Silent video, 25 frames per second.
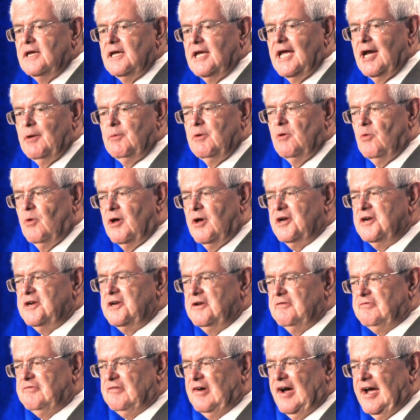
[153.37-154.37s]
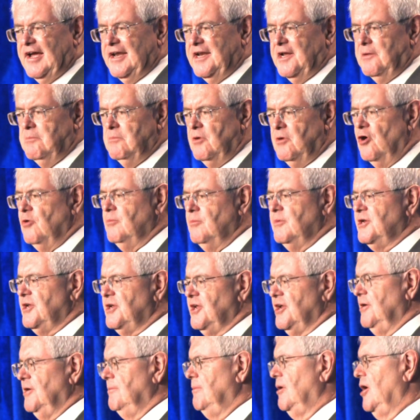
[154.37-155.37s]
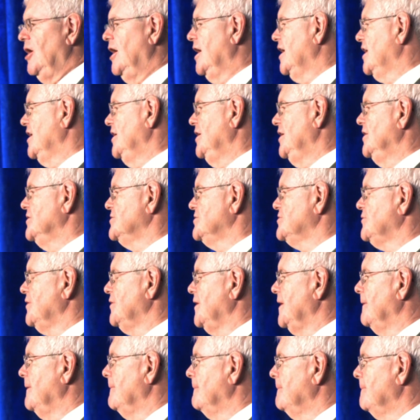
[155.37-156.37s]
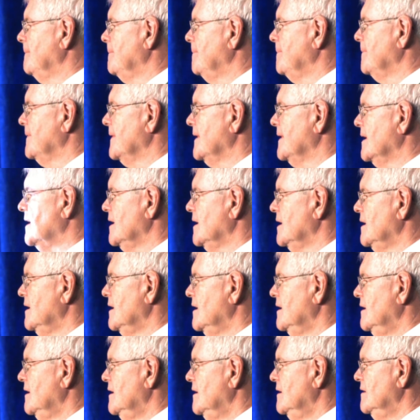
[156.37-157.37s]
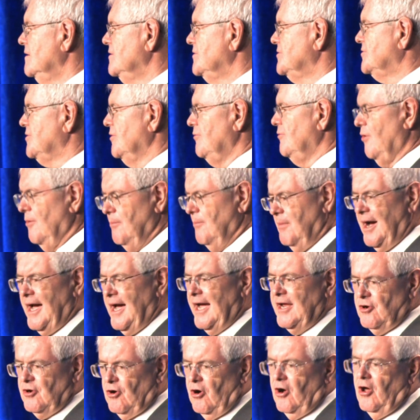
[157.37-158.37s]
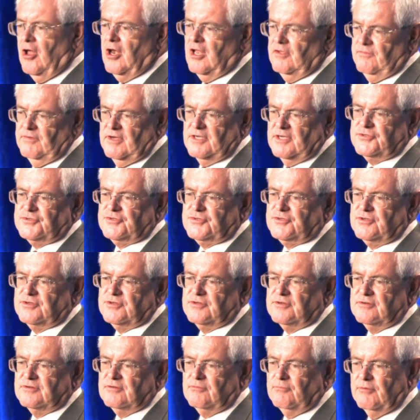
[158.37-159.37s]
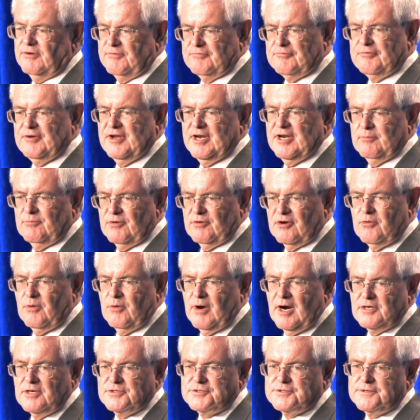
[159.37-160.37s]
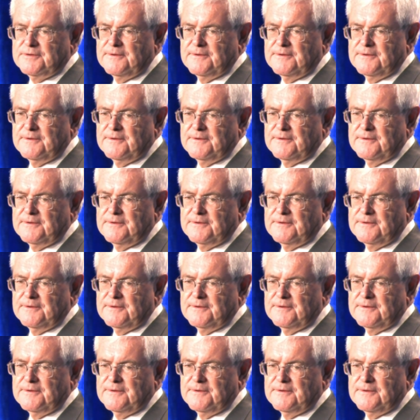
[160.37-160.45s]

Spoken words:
And we wanted to find a moment in American history to remind all of us what freedom requires.